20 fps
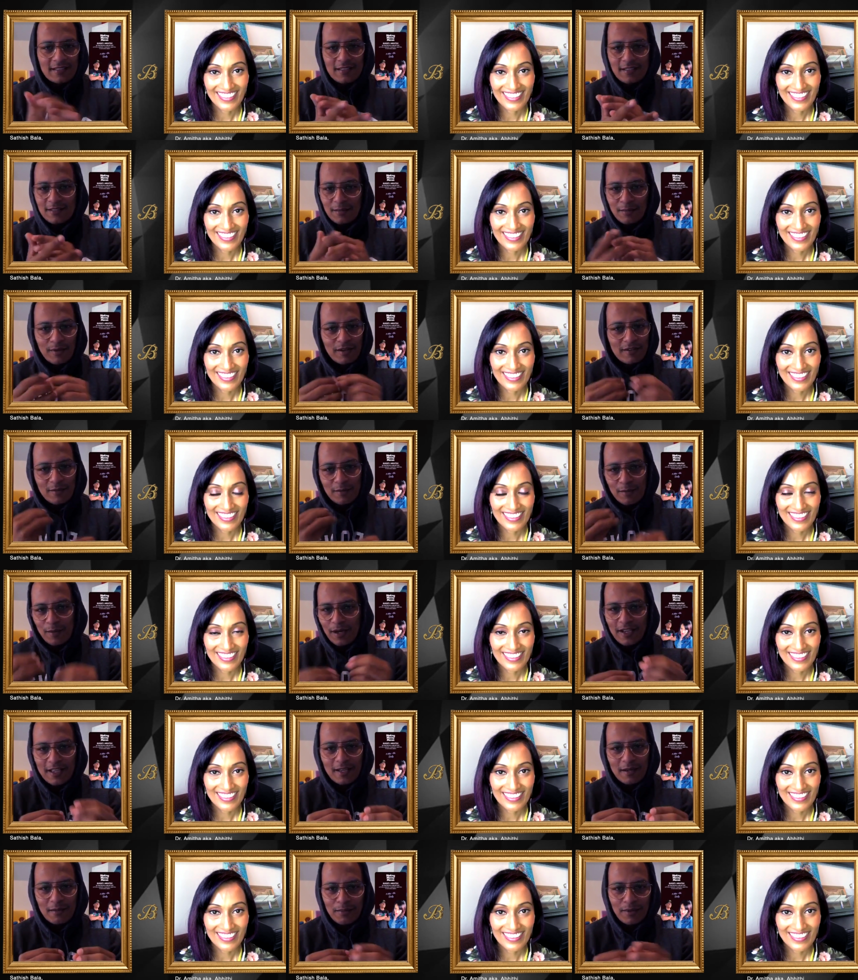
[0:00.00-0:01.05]
Speaker 1: a bit of a
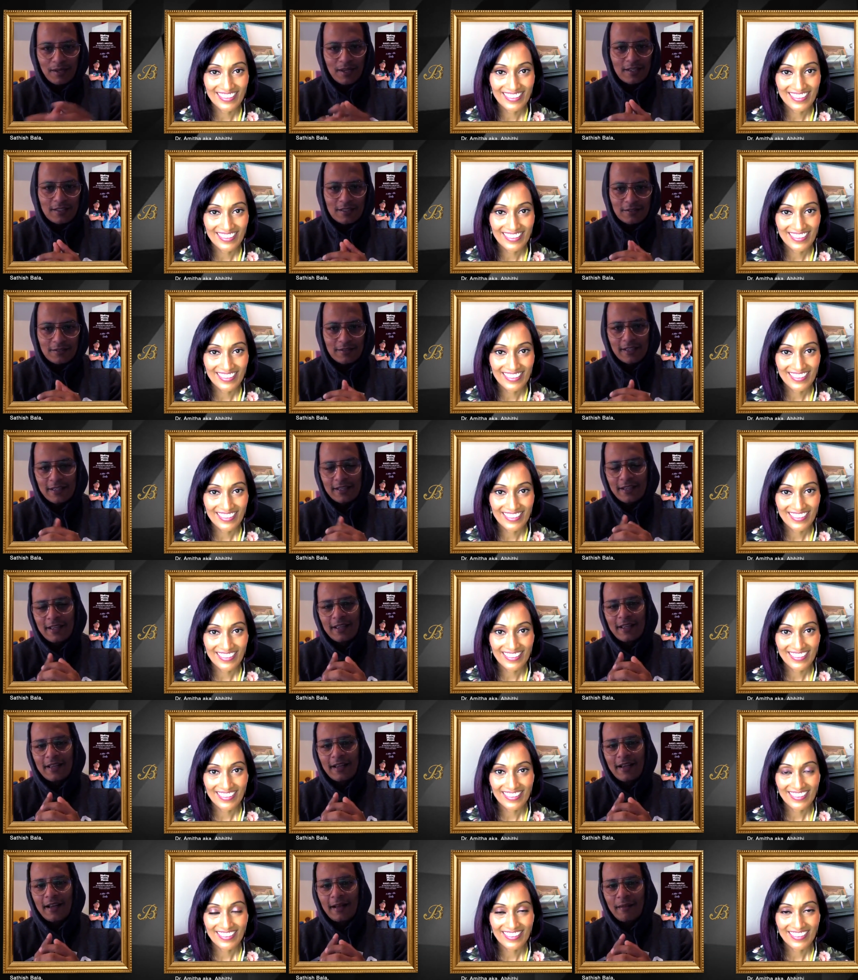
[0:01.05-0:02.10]
marketing play to it,
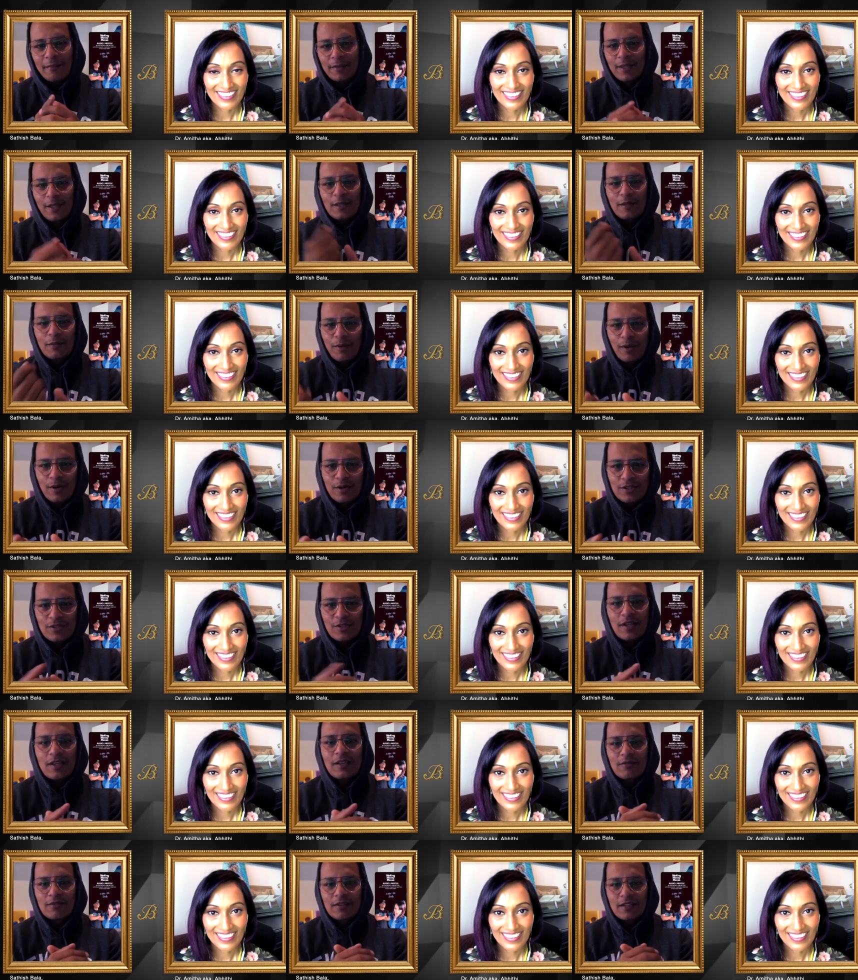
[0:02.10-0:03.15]
uh, but the other part is
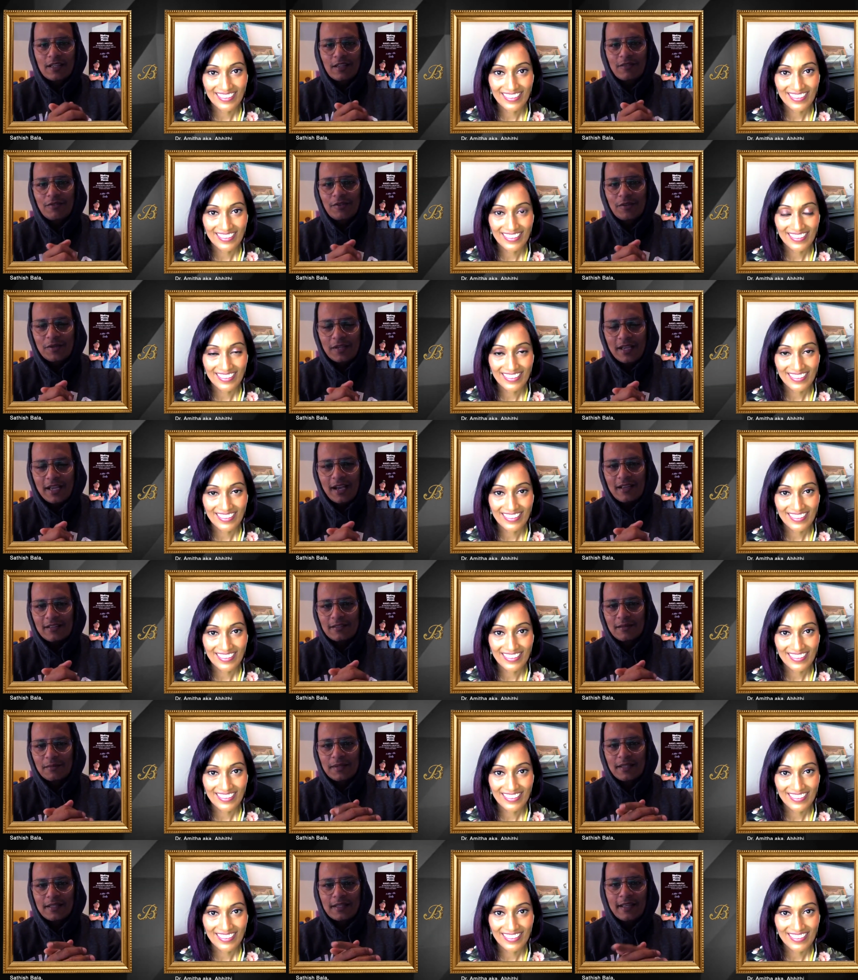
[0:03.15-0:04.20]
genuinely giving you guys
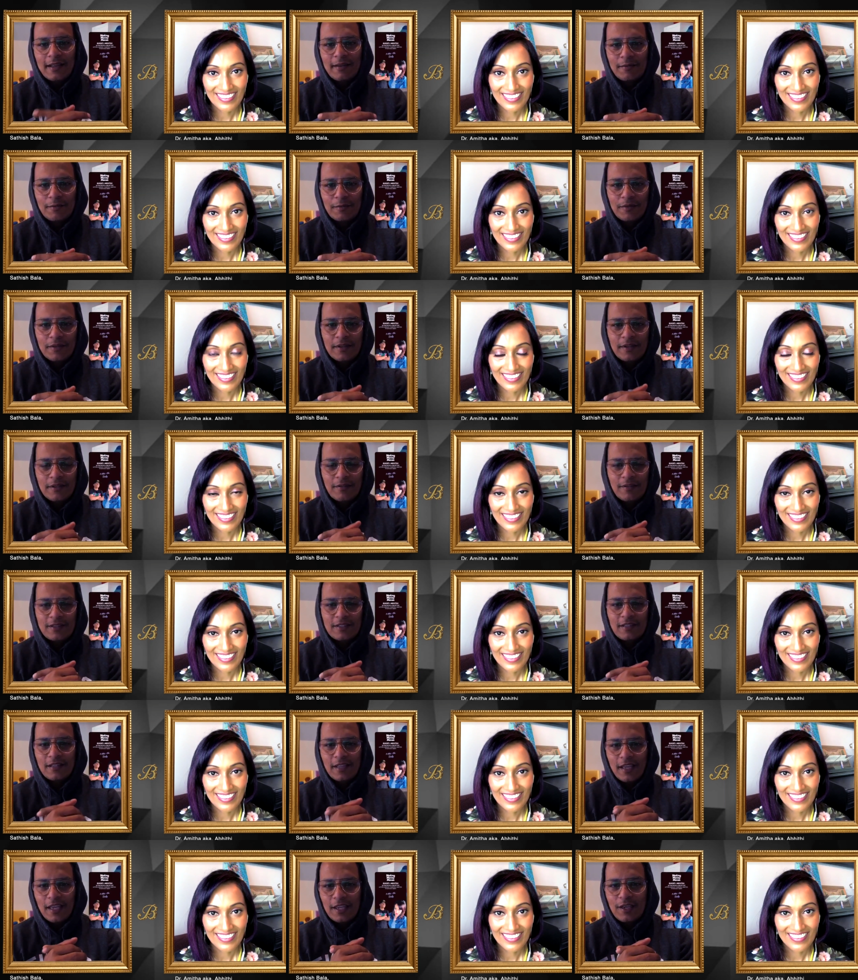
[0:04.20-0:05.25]
something that and was a
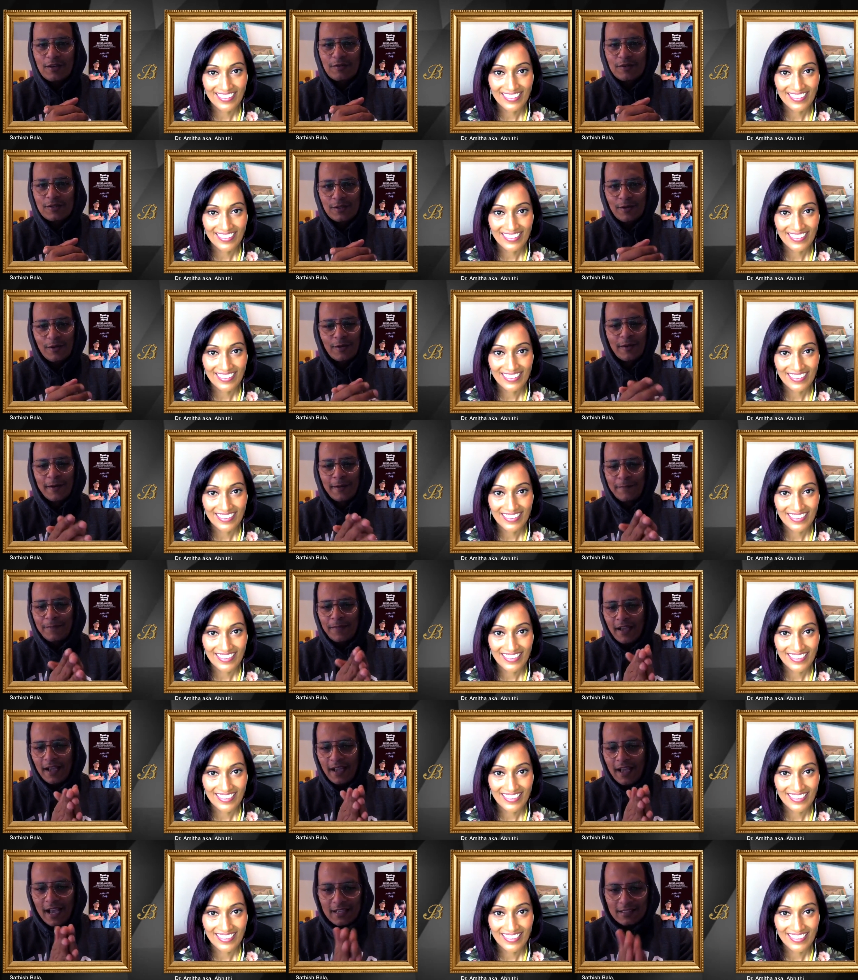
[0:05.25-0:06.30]
thank you. And so I
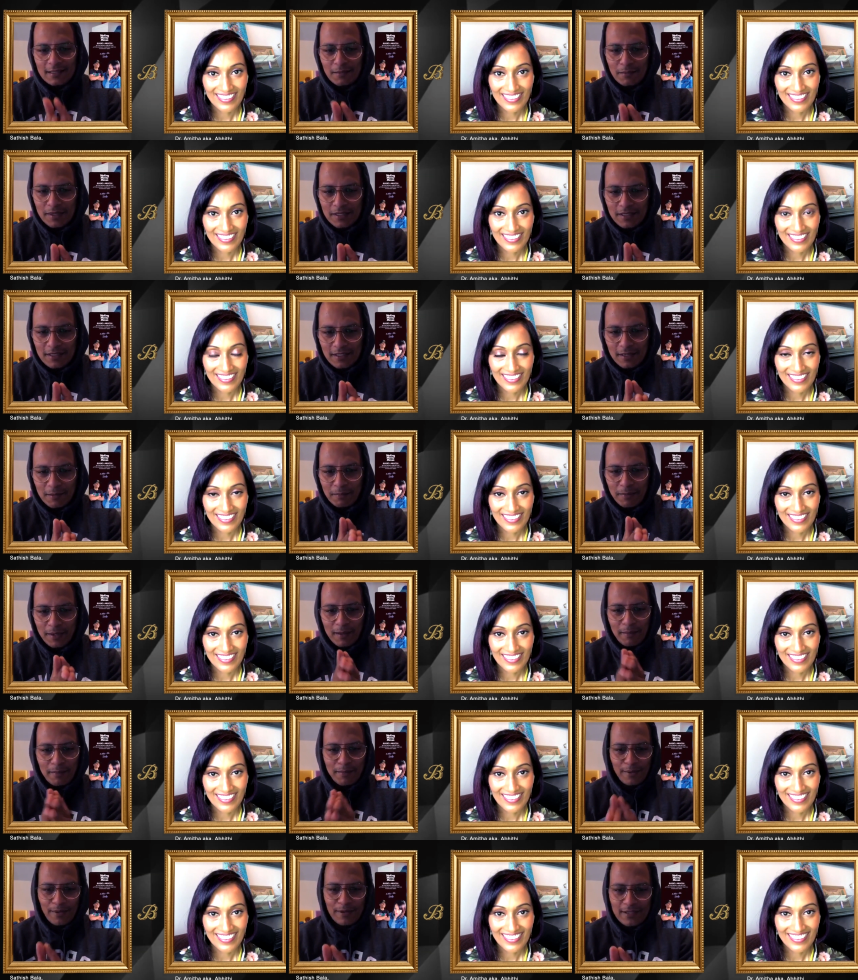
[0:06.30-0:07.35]
asked Amiti to pick a
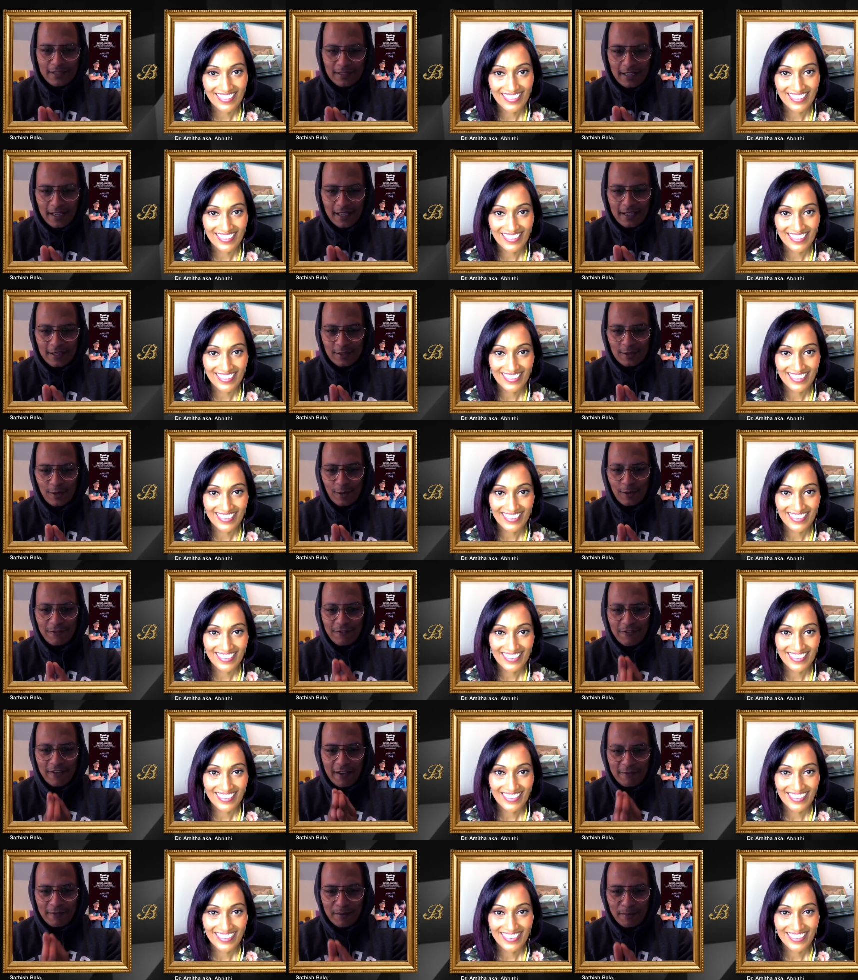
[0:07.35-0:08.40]
book that is her
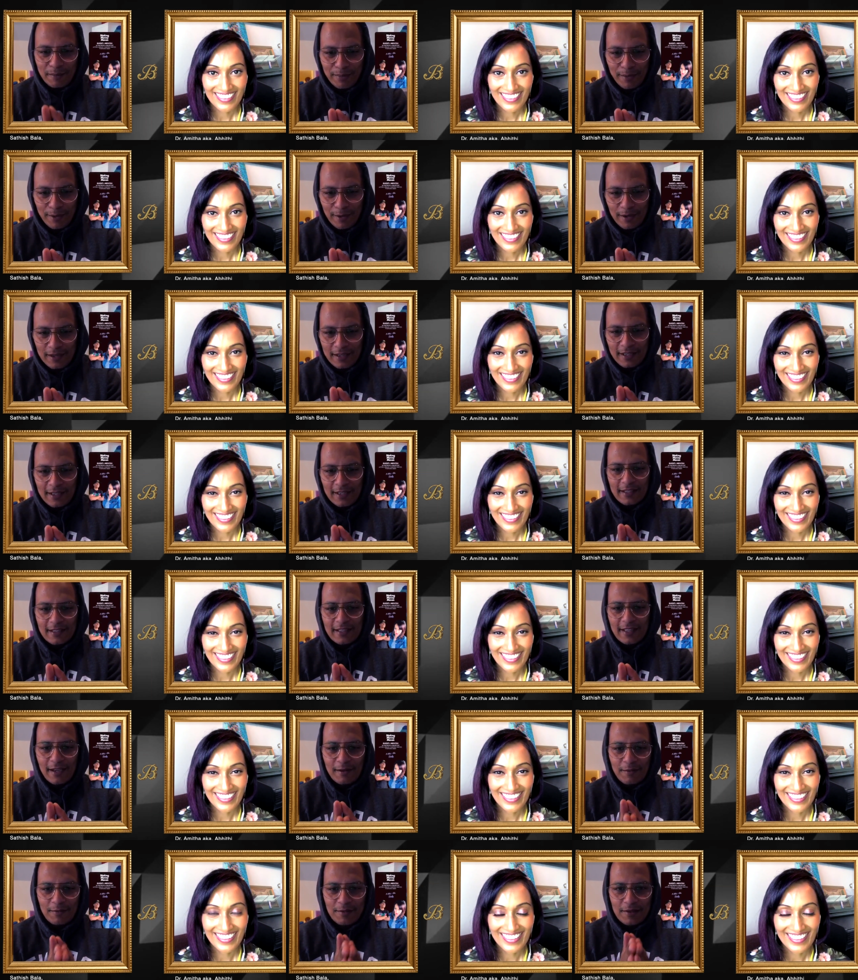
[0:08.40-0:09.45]
favorite book
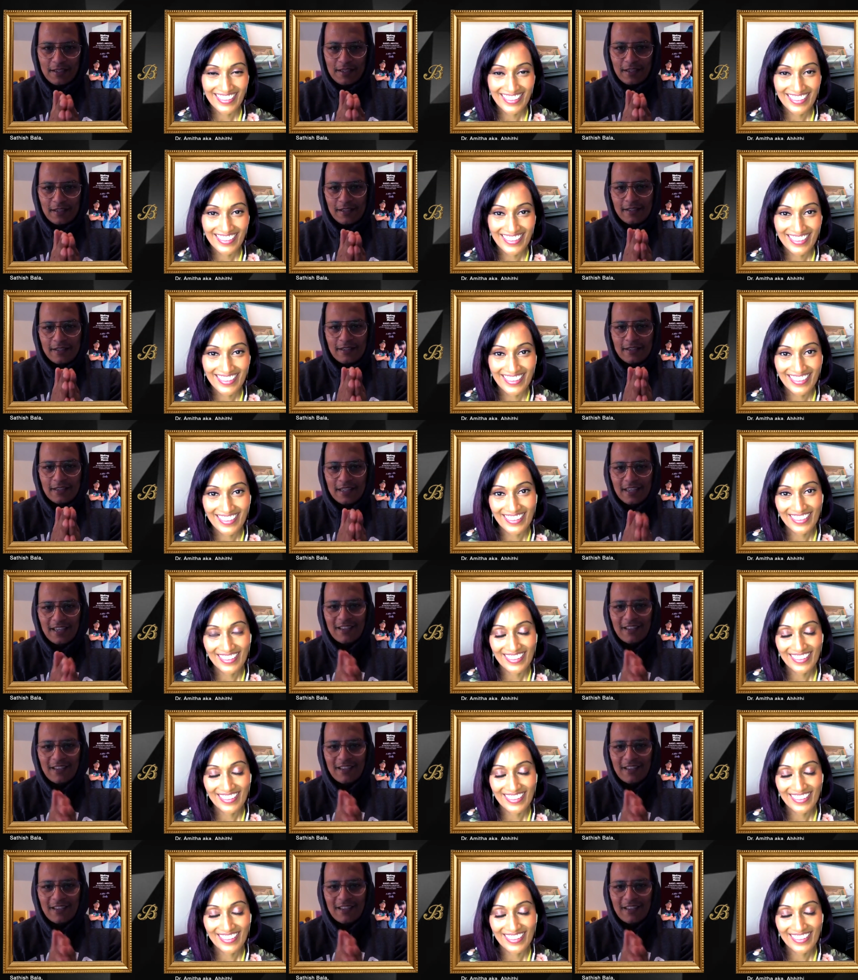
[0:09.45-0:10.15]
that we could give